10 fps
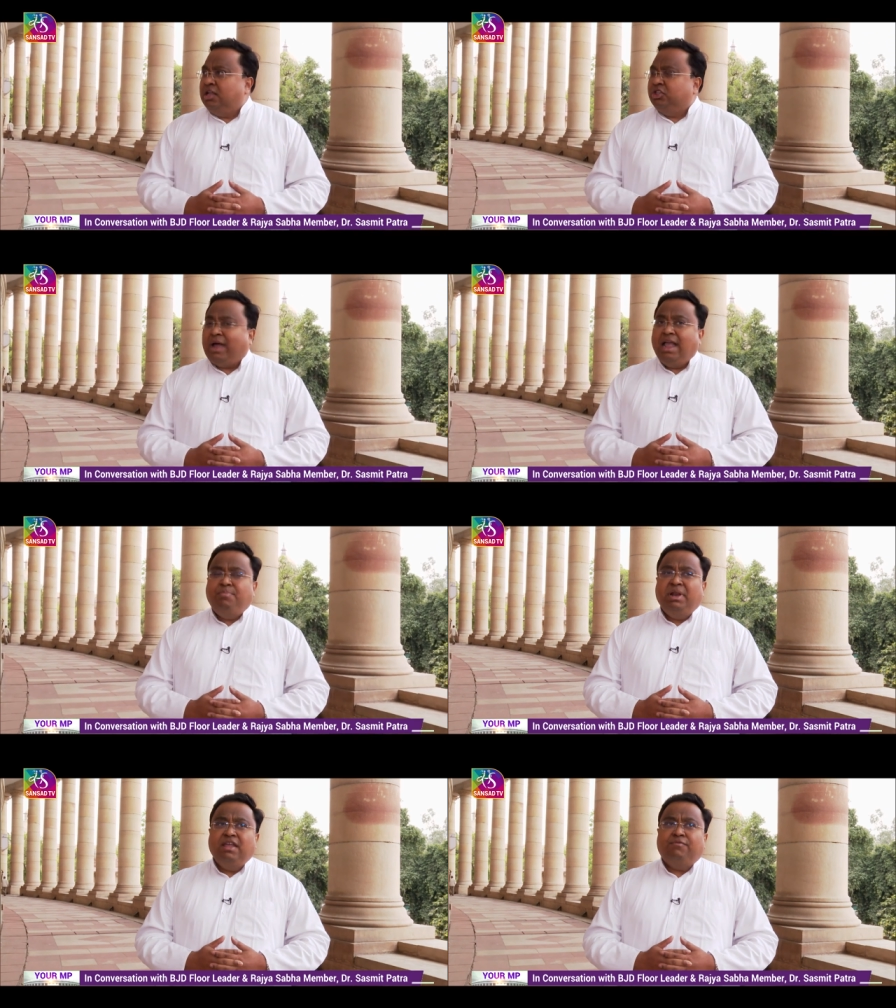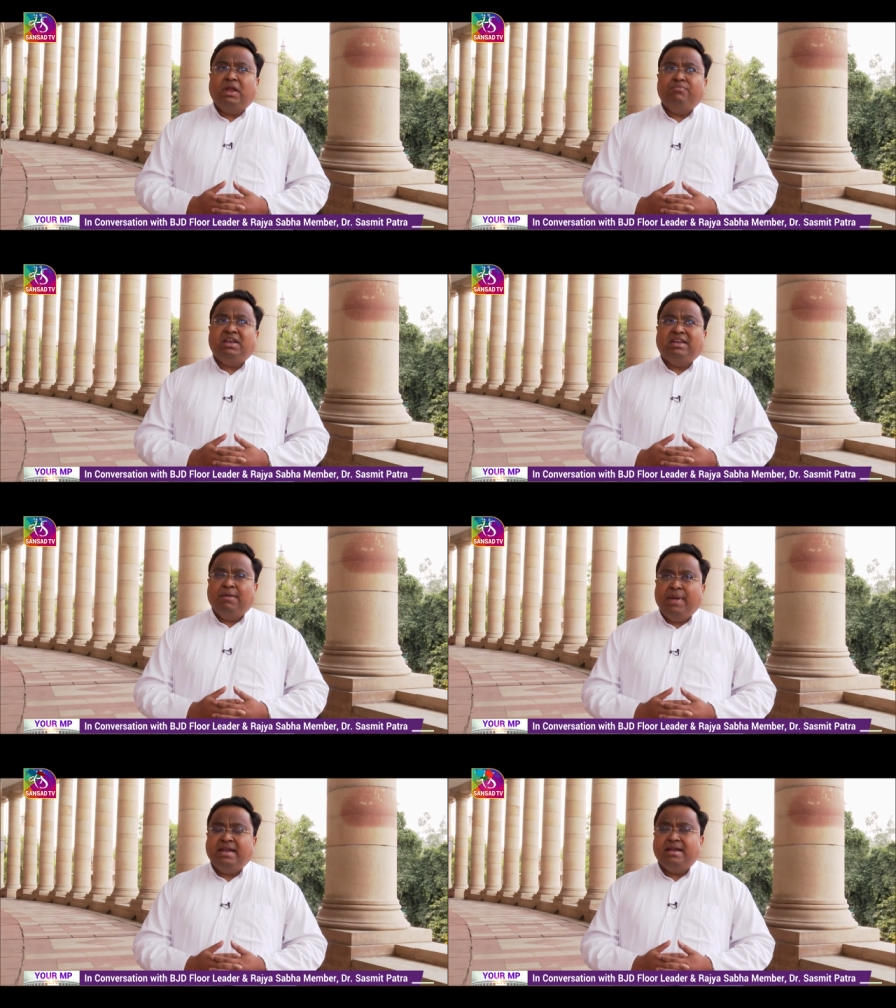So I believe when we
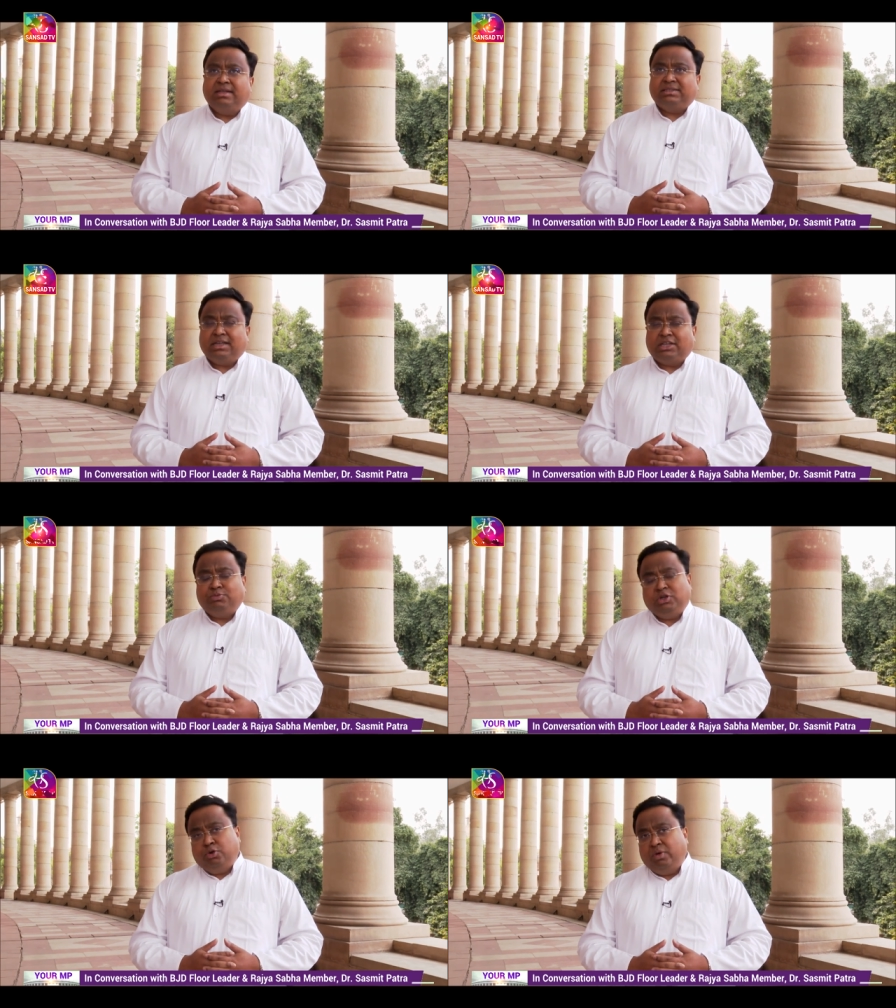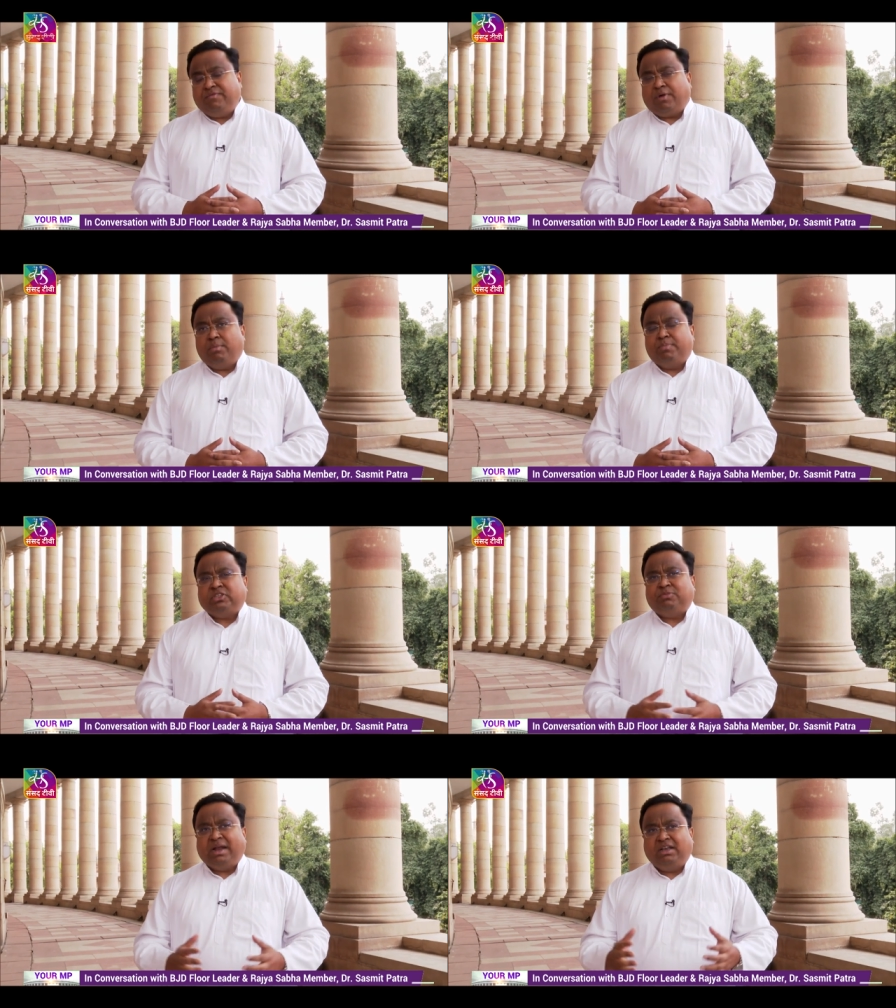debate and discuss, we do it from a
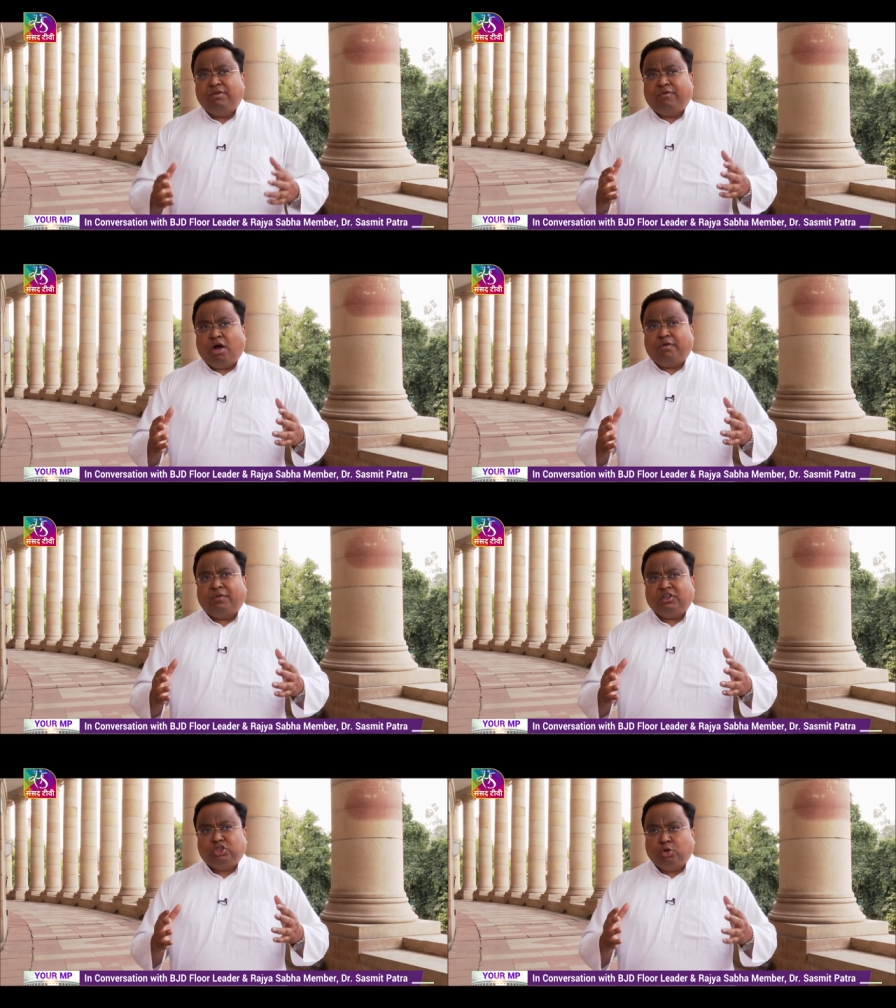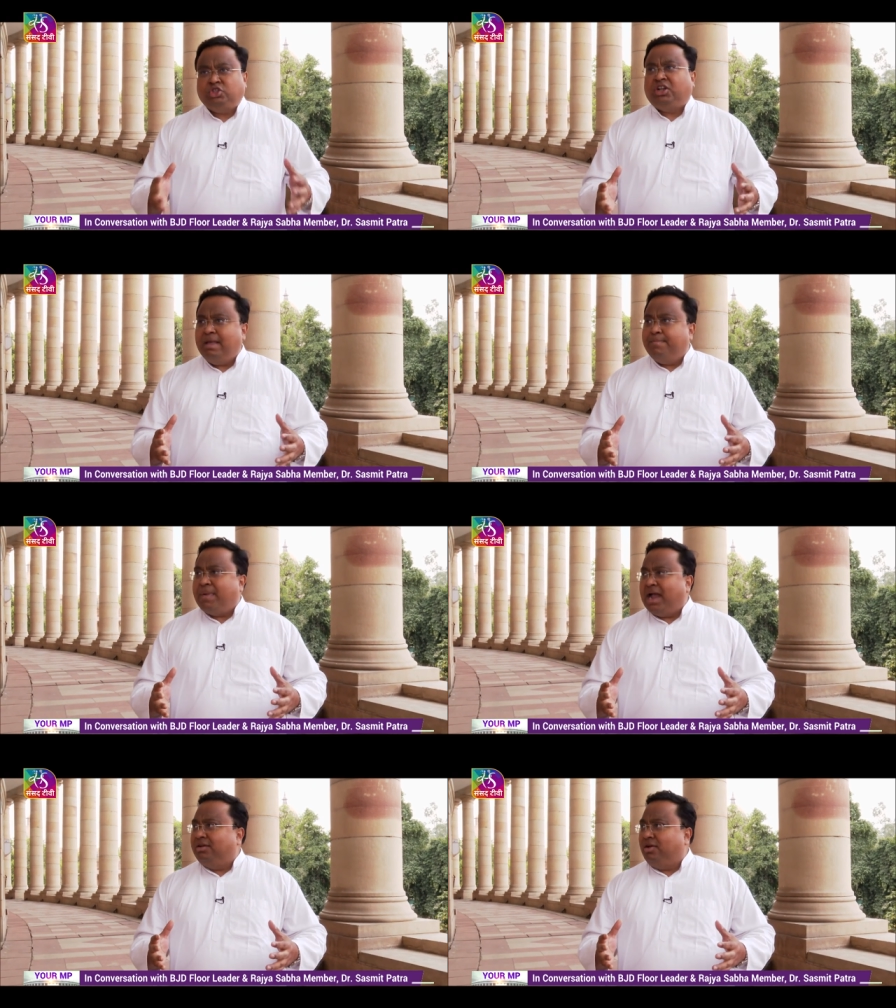perspective of a social
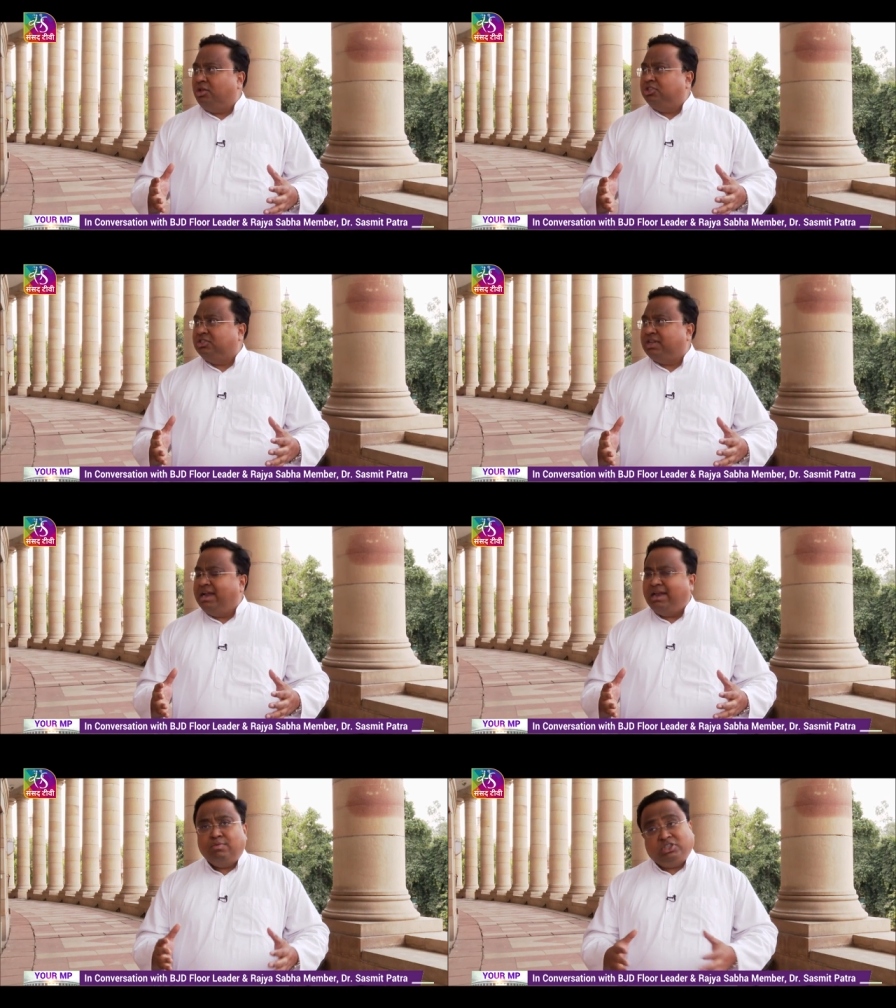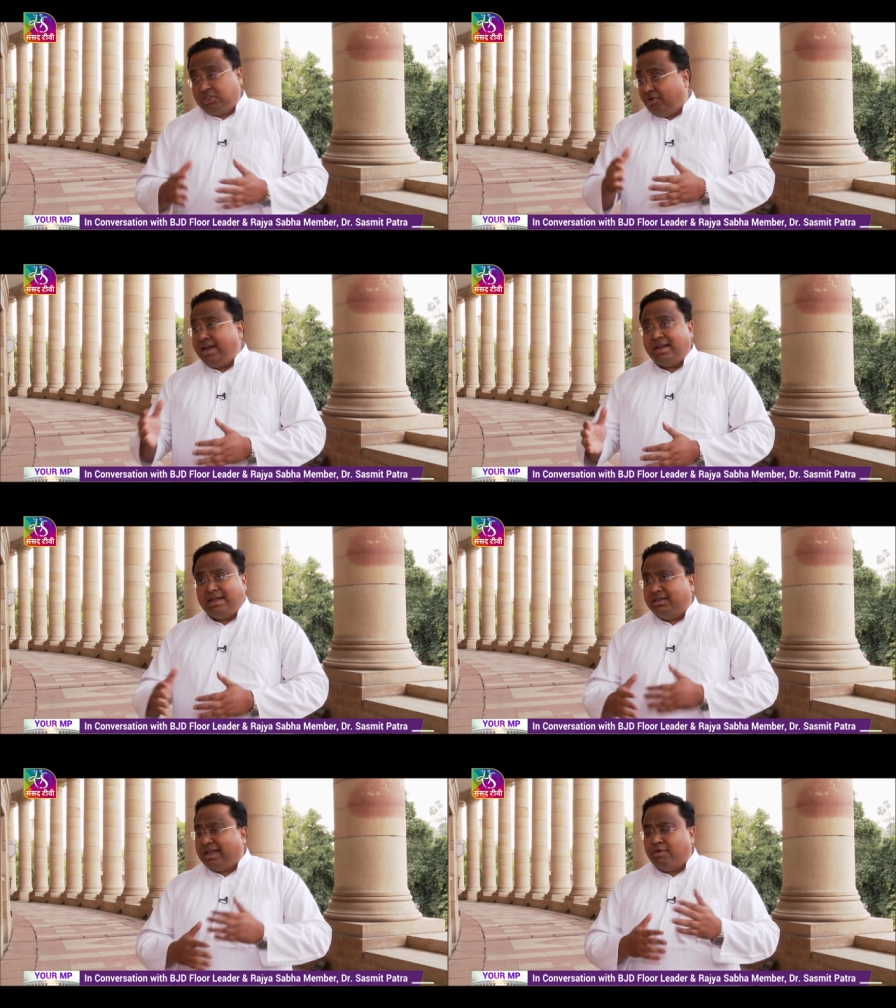impact on society, which is right and
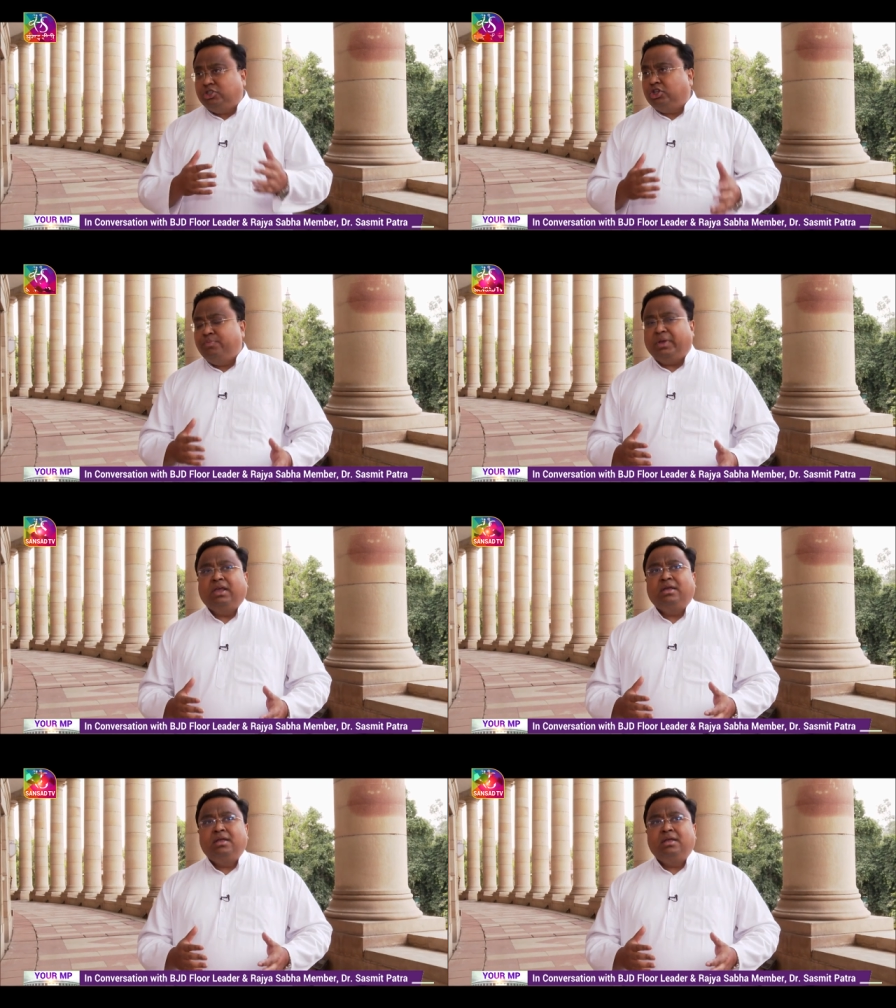that is how it should be.